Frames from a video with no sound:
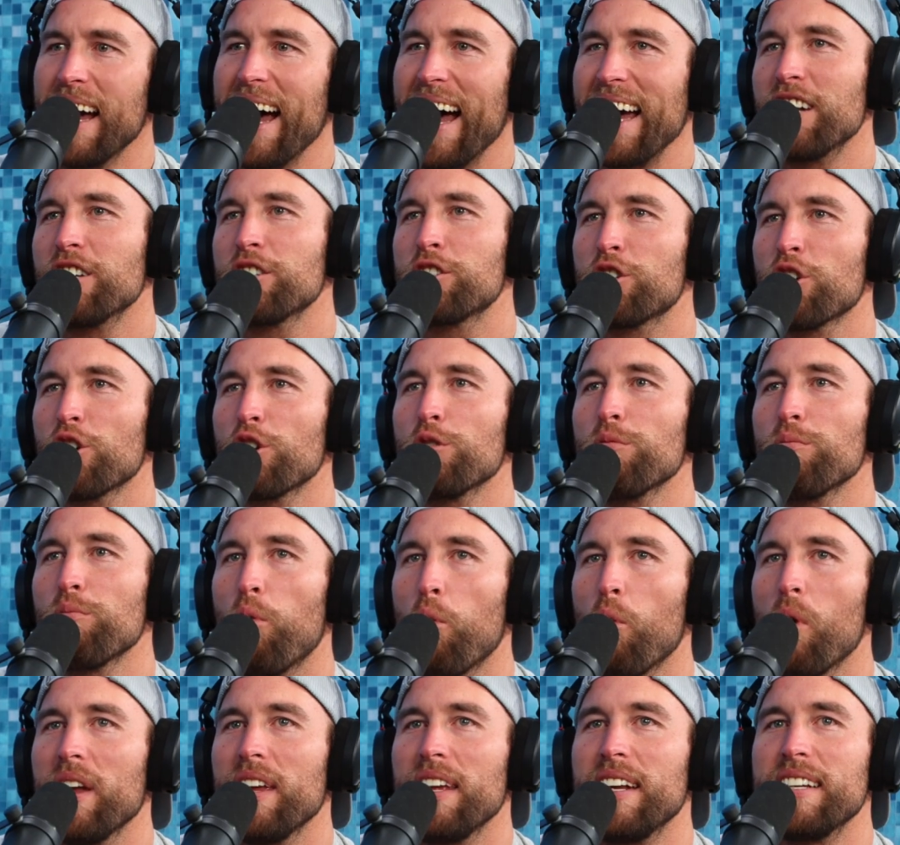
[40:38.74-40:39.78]
At a certain
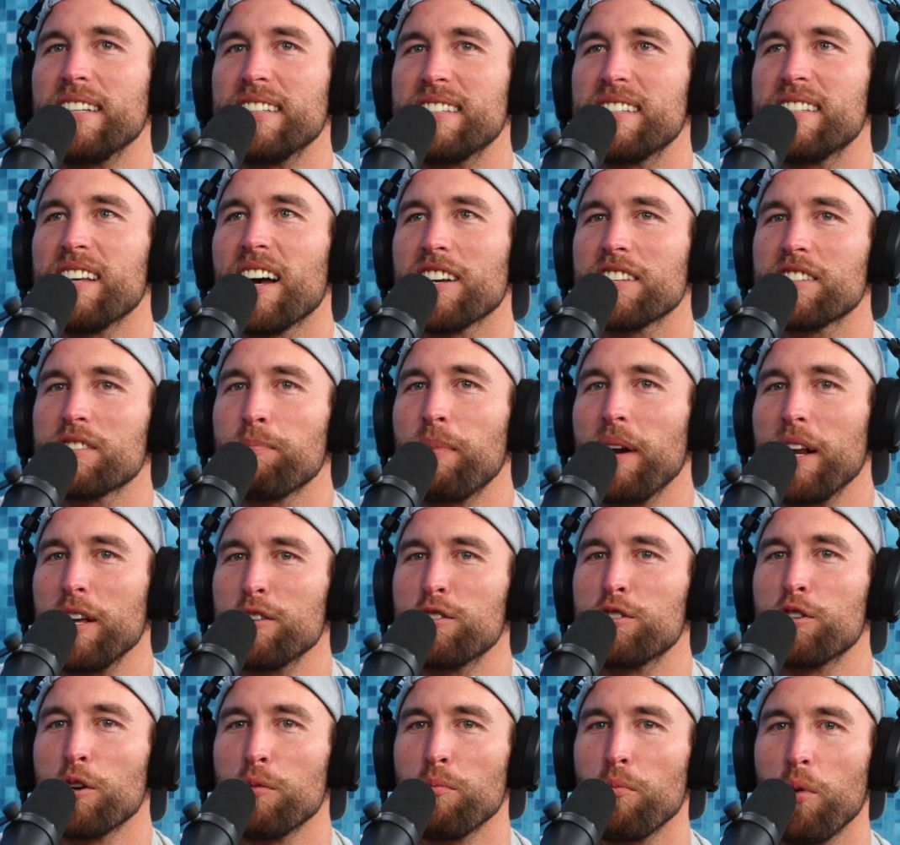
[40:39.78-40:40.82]
point, and it sucks, but at a
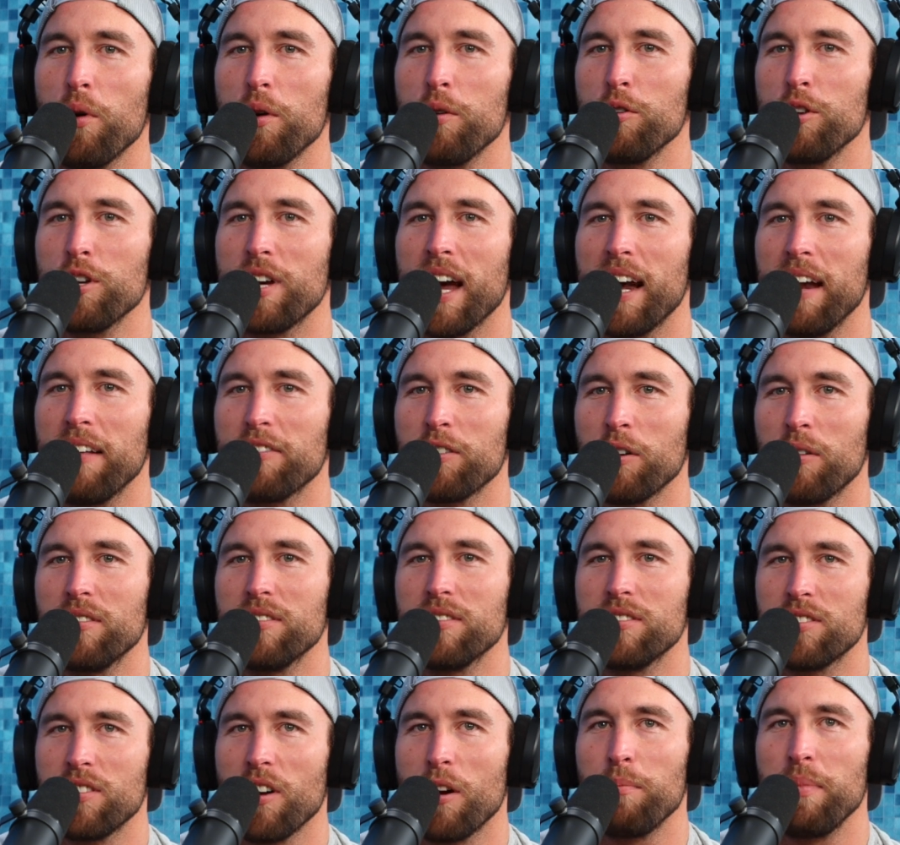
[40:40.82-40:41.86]
certain point, you kind of have to
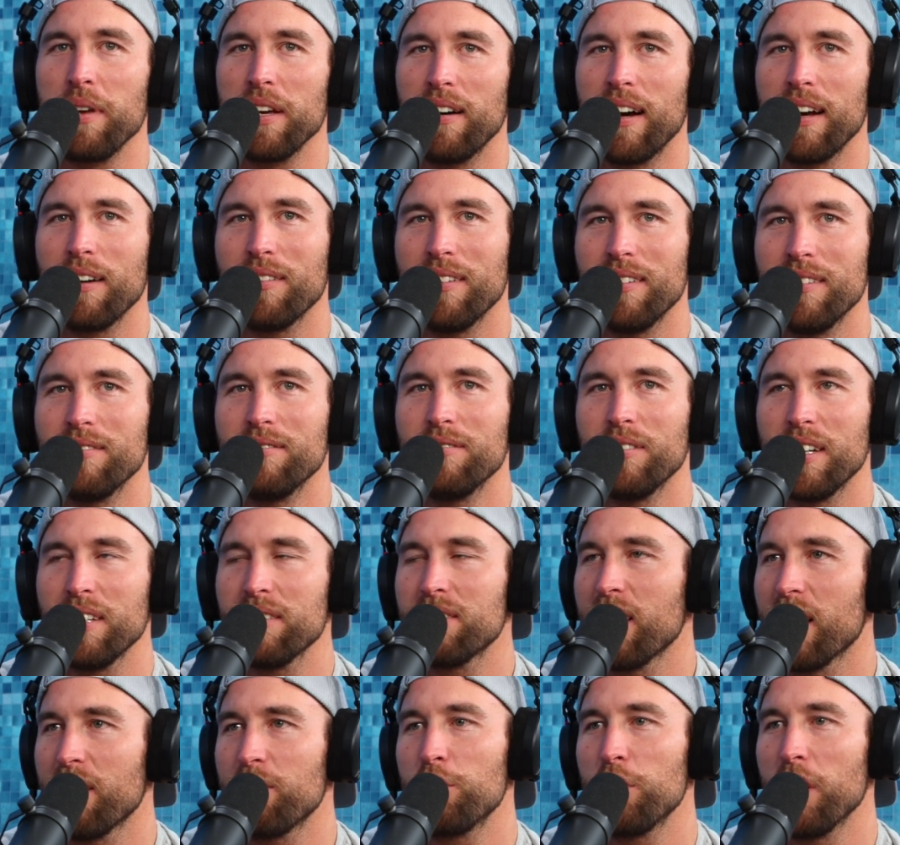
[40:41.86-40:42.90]
start being like, well,
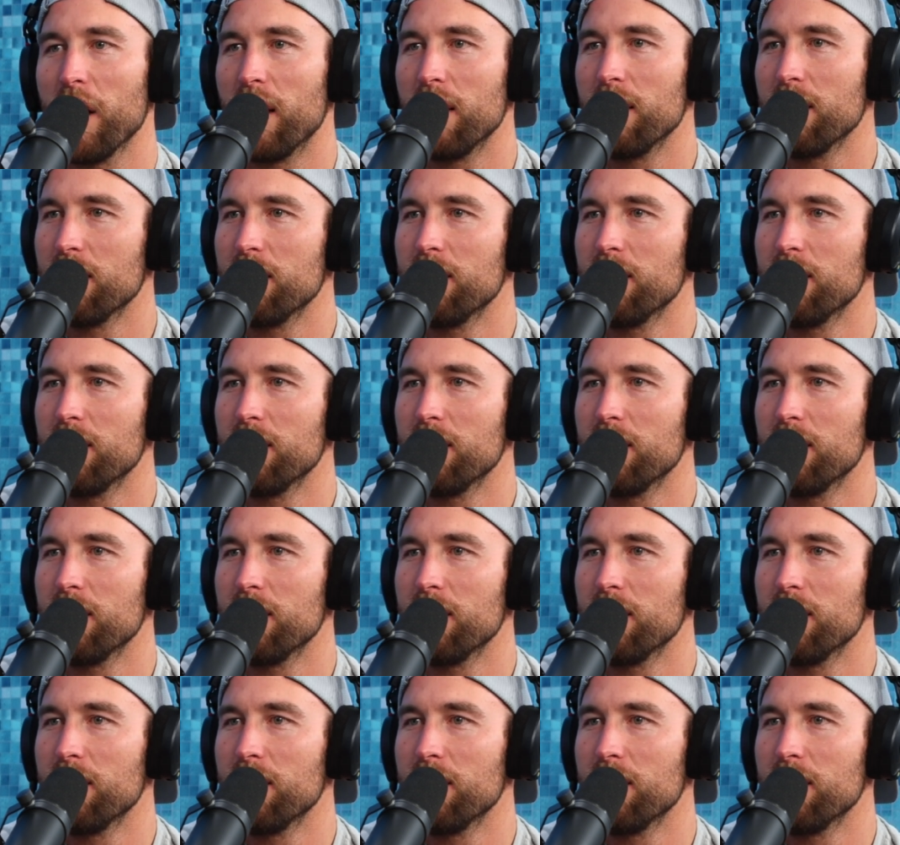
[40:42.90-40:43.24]
tough shit.